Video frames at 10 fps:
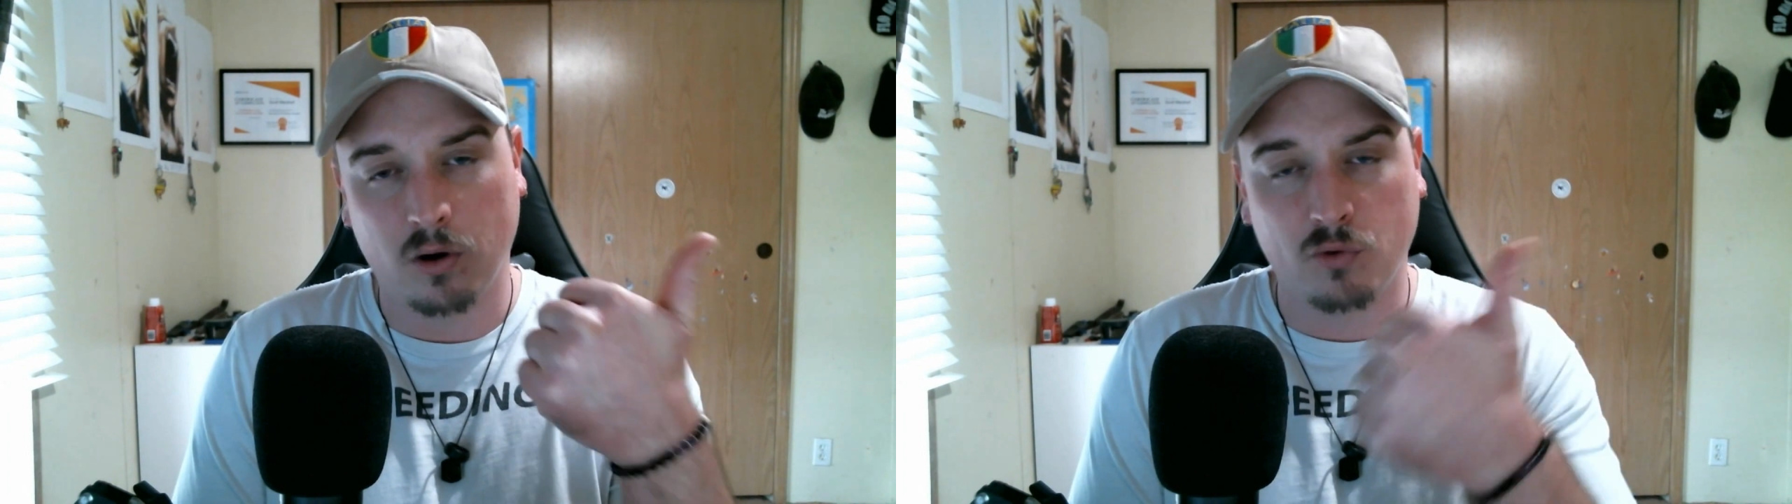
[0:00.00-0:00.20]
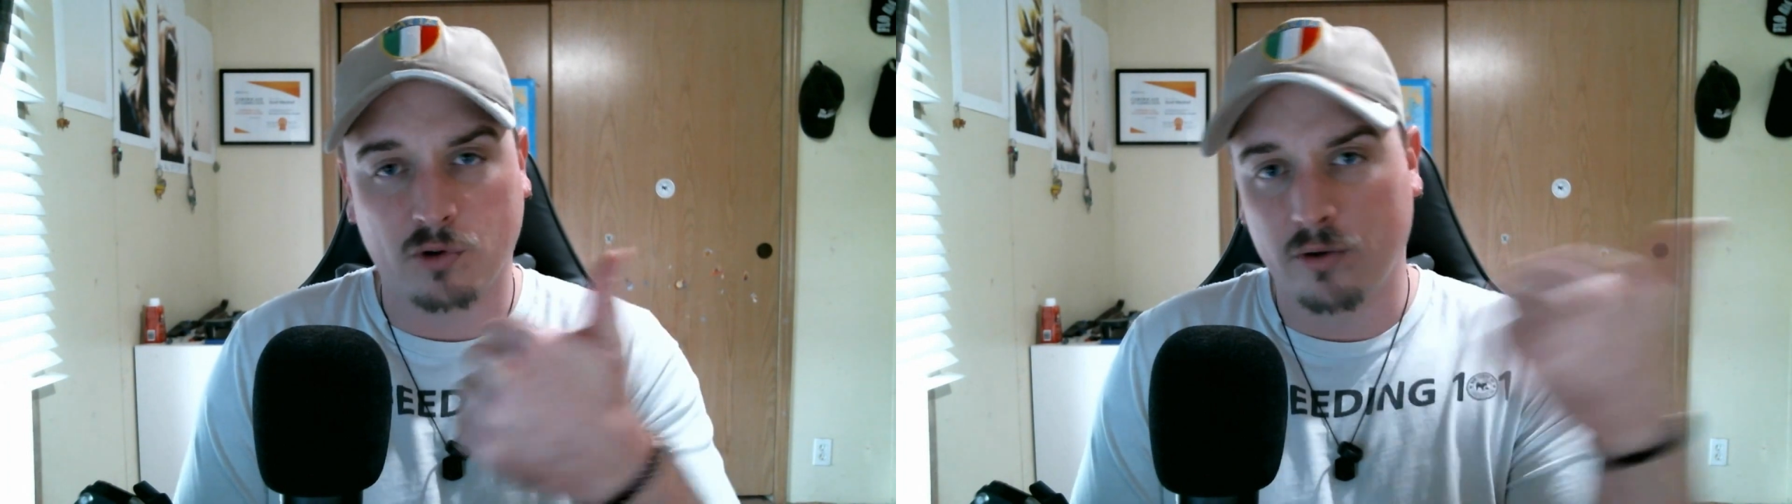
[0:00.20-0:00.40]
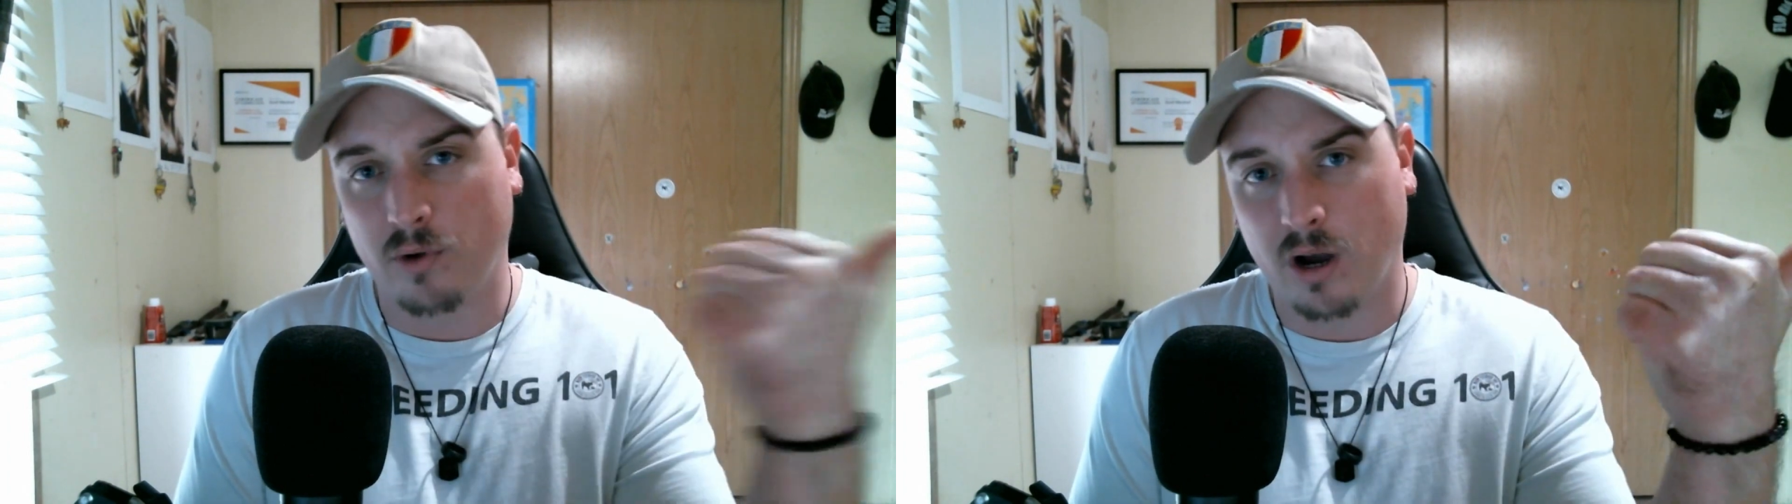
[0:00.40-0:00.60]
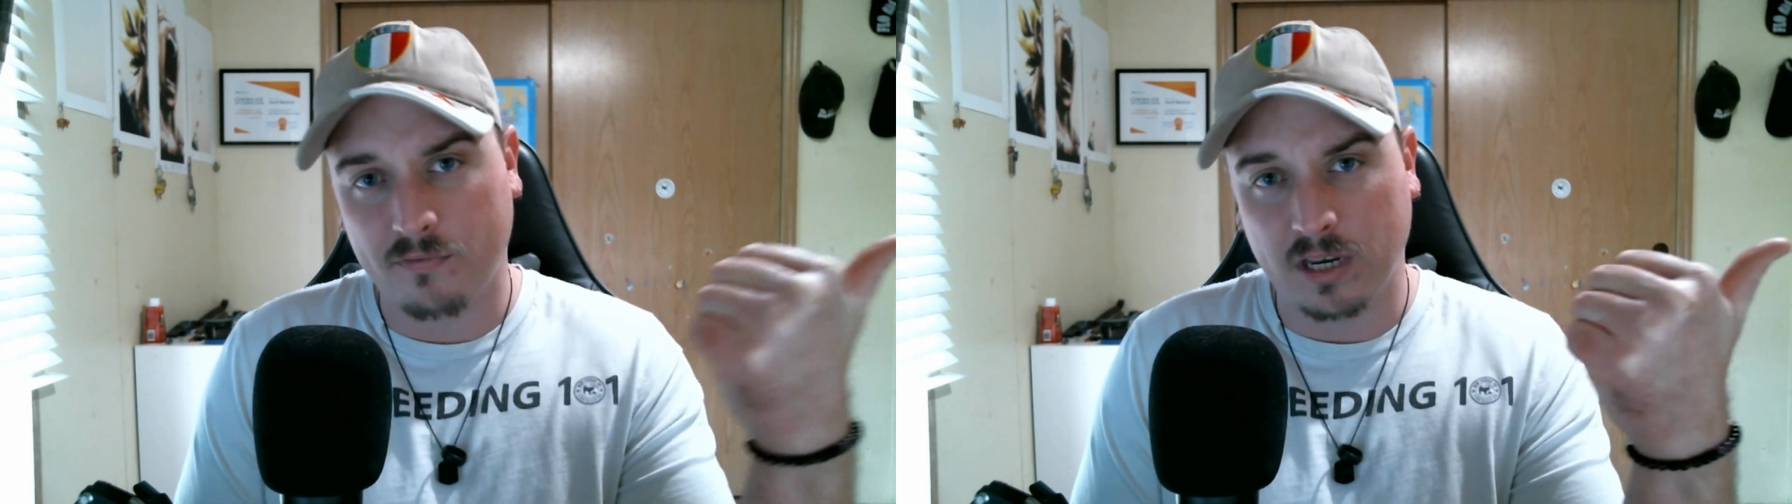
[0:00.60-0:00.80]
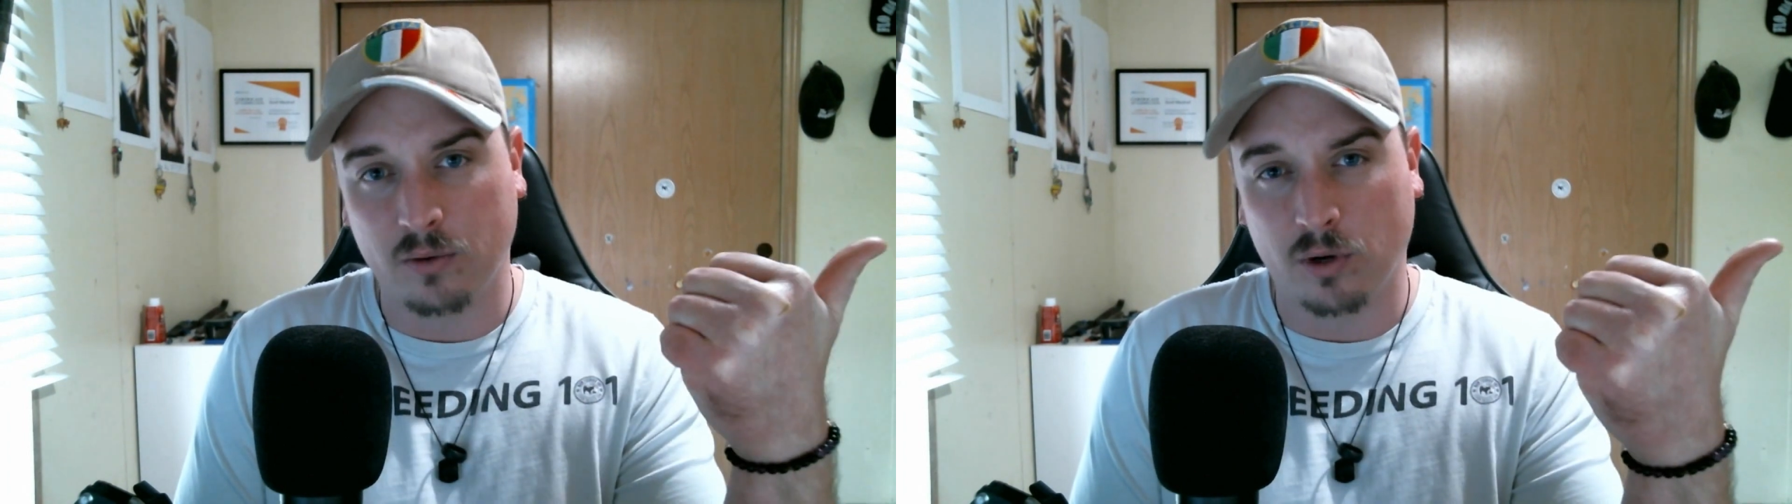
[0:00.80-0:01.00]
over on
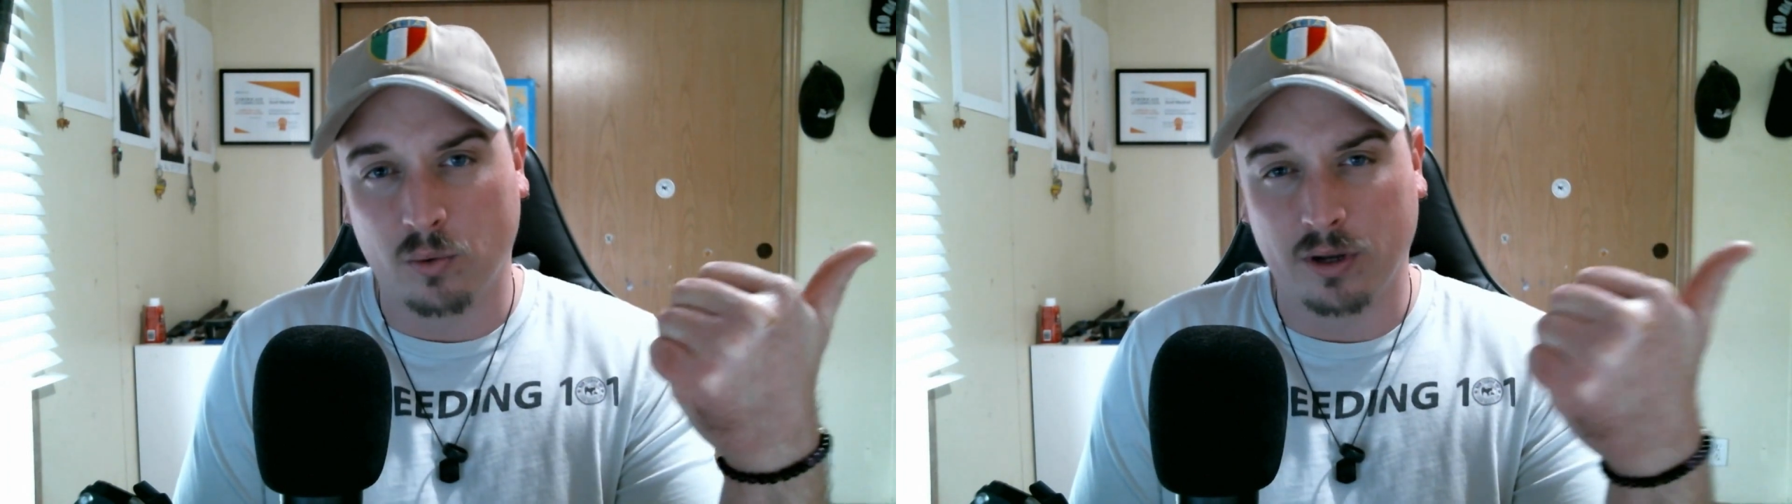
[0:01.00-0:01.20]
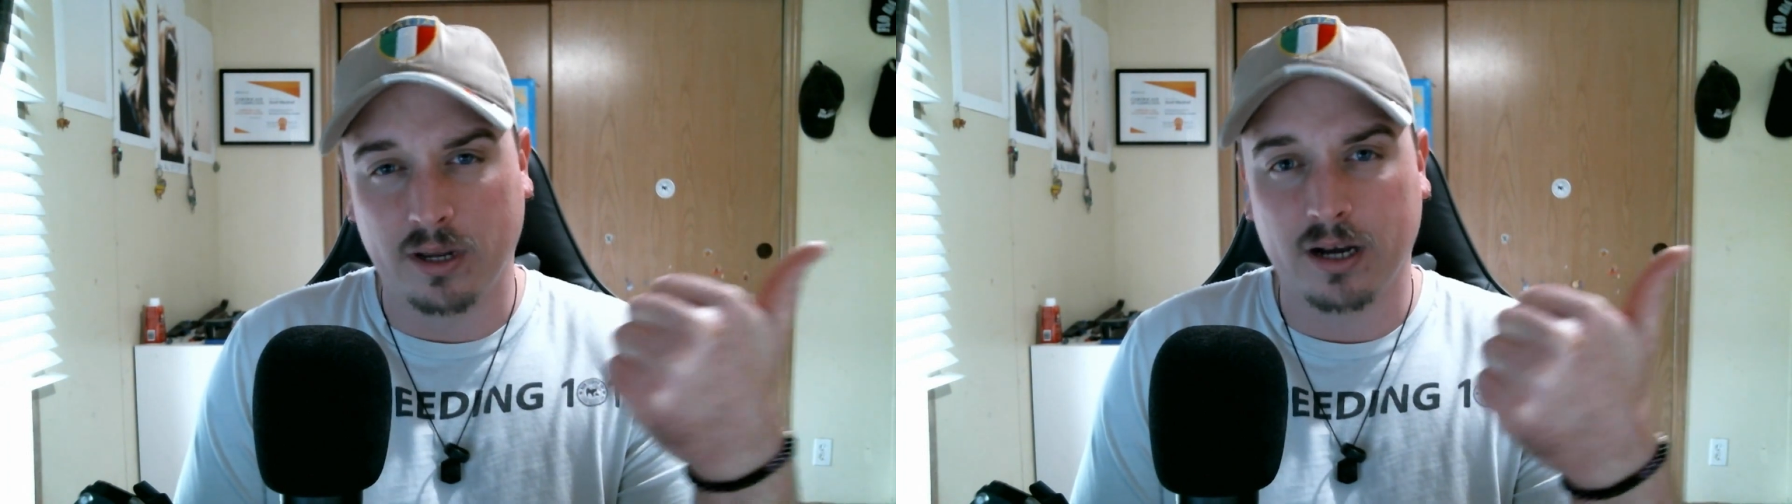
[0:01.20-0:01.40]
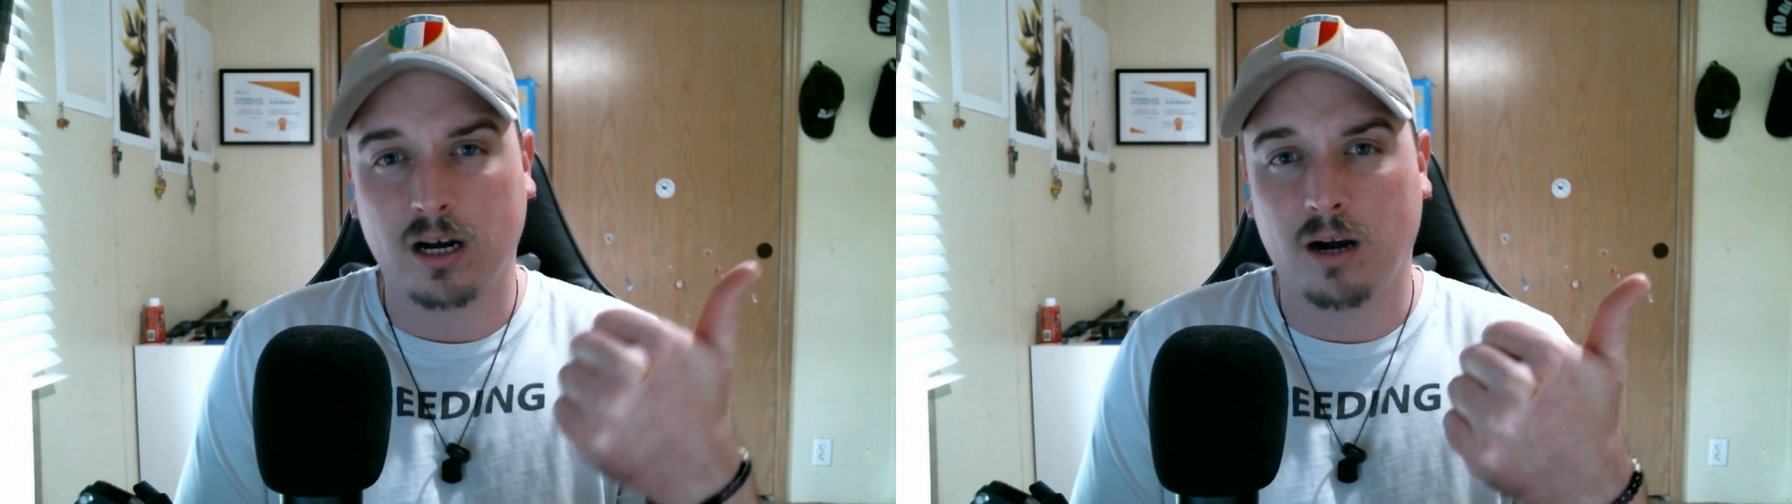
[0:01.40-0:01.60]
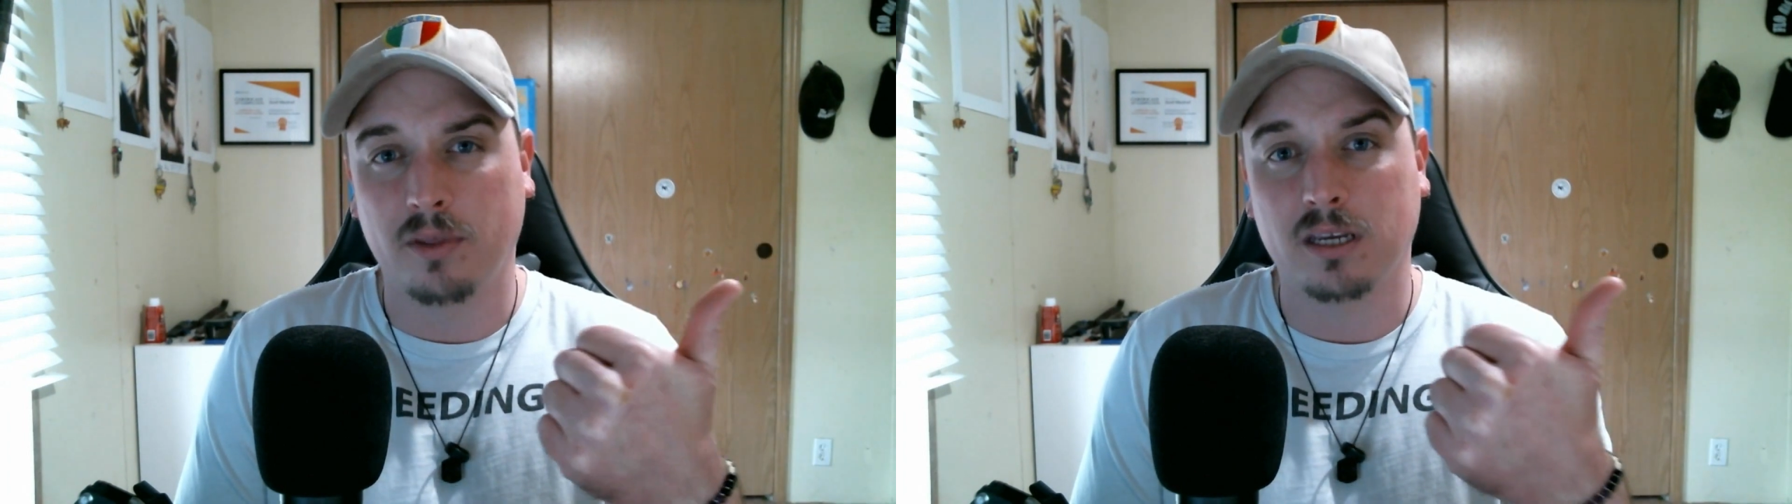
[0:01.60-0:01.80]
rawfeeding101.com